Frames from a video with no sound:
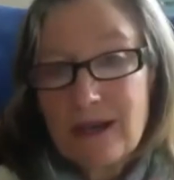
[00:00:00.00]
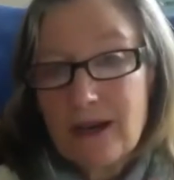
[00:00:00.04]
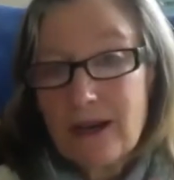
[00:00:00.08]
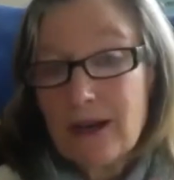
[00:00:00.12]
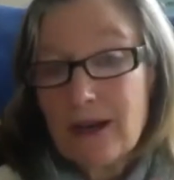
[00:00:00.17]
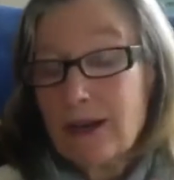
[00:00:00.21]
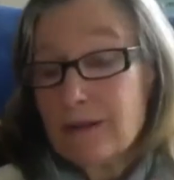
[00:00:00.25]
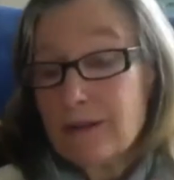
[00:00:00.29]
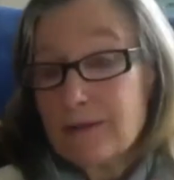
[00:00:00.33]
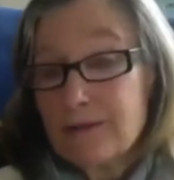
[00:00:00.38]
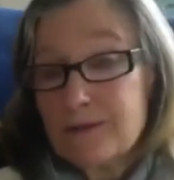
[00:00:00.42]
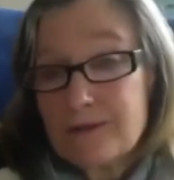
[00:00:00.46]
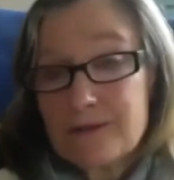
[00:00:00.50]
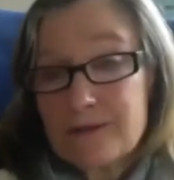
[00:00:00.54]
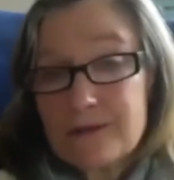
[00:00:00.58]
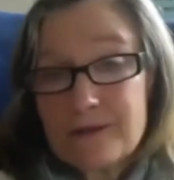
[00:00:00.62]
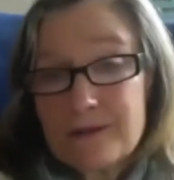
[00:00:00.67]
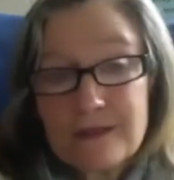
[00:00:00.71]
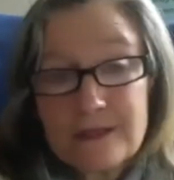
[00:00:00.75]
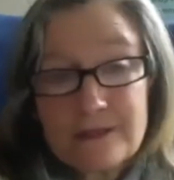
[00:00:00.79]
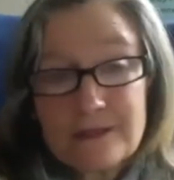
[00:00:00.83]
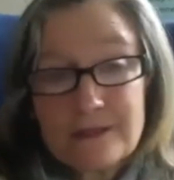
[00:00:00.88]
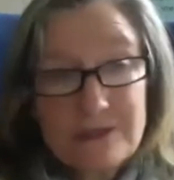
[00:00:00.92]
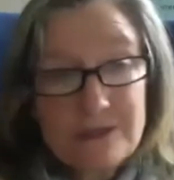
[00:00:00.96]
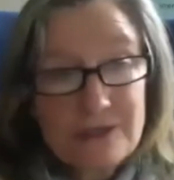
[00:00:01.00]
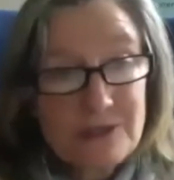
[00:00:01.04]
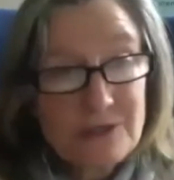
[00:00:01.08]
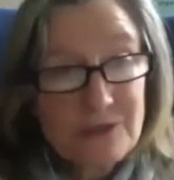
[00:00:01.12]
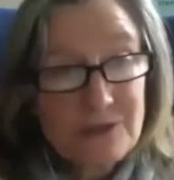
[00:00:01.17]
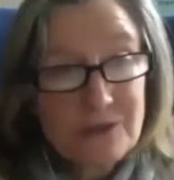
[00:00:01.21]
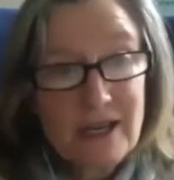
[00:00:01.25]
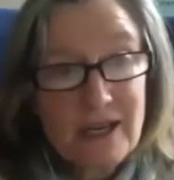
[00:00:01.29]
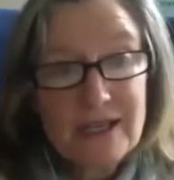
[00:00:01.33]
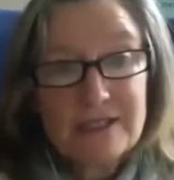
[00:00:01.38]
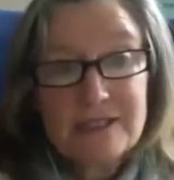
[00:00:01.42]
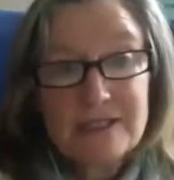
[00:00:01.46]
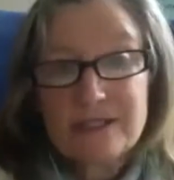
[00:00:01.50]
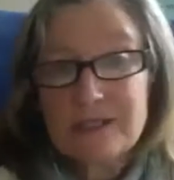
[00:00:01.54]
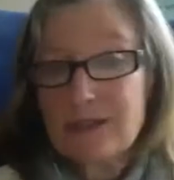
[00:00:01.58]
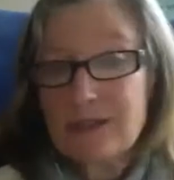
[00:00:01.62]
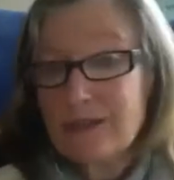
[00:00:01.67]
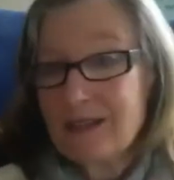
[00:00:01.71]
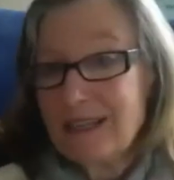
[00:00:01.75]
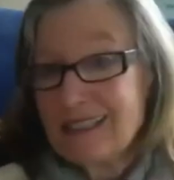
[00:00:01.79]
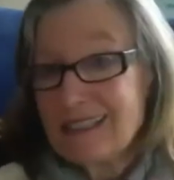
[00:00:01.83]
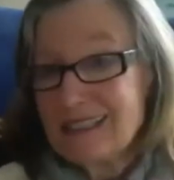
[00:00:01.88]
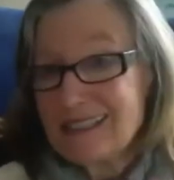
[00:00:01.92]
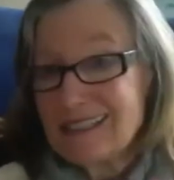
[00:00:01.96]
of their stress, their
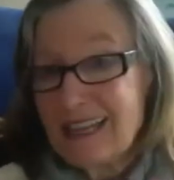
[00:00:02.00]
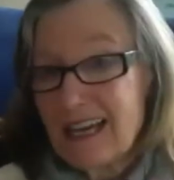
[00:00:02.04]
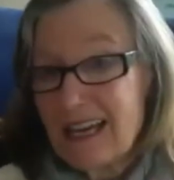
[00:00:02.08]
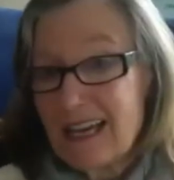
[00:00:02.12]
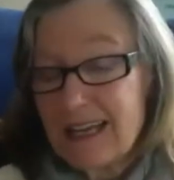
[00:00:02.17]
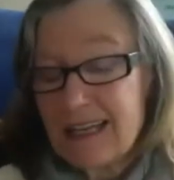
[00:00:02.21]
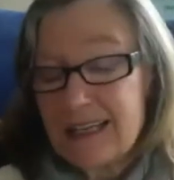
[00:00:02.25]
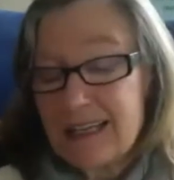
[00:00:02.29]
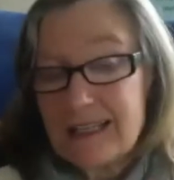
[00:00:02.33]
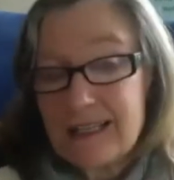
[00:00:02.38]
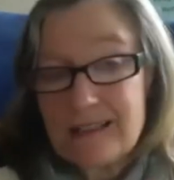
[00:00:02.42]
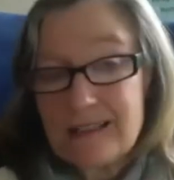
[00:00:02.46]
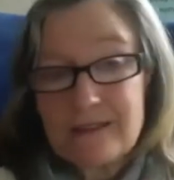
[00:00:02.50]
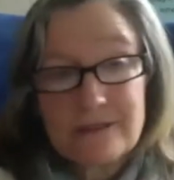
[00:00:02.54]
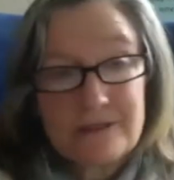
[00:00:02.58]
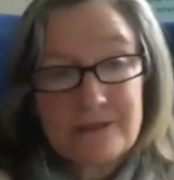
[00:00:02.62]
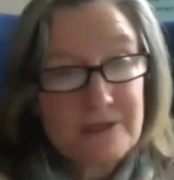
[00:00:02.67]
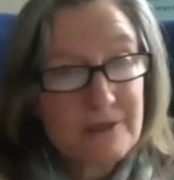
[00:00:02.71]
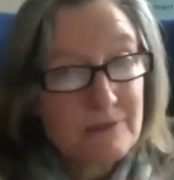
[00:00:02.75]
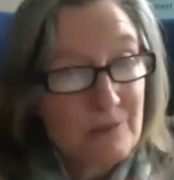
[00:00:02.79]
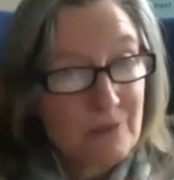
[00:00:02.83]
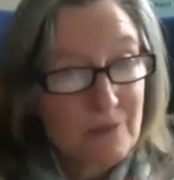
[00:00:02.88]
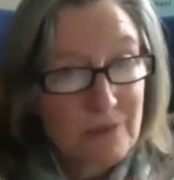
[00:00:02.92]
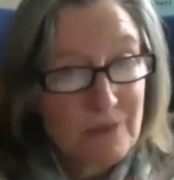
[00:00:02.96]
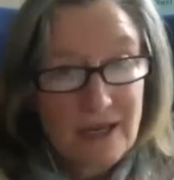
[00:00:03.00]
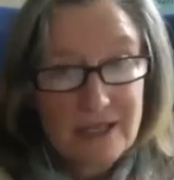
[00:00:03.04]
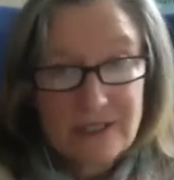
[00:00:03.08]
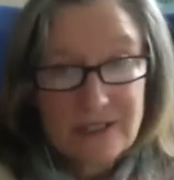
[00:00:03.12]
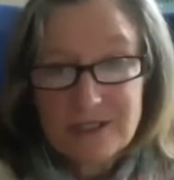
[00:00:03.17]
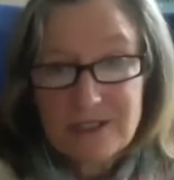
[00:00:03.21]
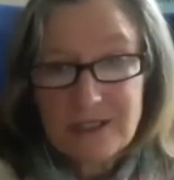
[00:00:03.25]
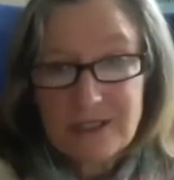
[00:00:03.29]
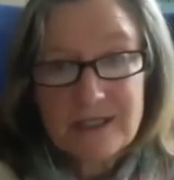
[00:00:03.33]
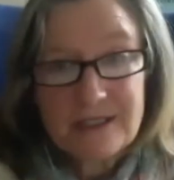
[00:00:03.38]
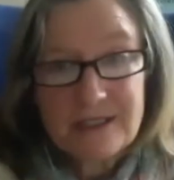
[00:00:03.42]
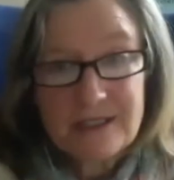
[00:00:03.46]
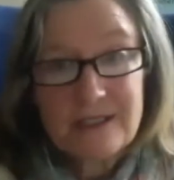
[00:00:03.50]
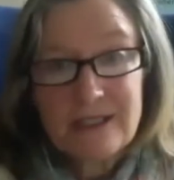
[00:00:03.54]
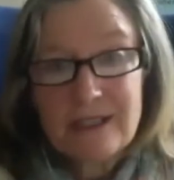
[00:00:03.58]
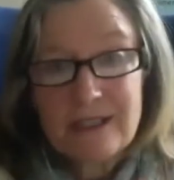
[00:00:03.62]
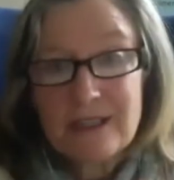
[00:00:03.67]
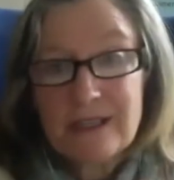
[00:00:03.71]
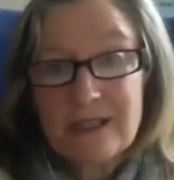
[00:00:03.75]
anxiety, their depression,